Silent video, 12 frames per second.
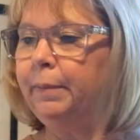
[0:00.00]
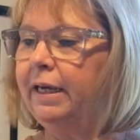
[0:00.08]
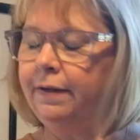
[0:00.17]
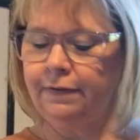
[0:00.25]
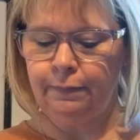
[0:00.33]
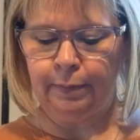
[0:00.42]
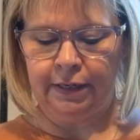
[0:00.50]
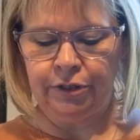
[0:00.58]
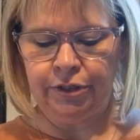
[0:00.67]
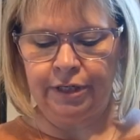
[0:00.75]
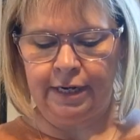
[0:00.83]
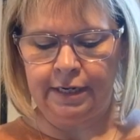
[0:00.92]
piece by
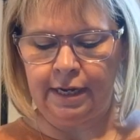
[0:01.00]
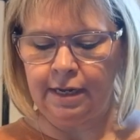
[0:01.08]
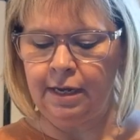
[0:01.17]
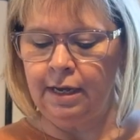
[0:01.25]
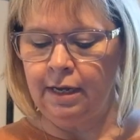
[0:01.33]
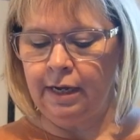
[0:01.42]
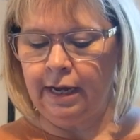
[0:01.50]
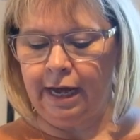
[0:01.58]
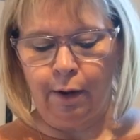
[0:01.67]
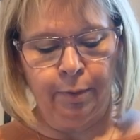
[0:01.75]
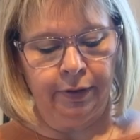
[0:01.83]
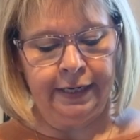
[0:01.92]
Shanna
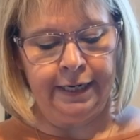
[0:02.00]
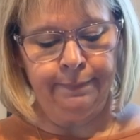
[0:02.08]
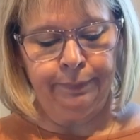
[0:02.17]
Alberly.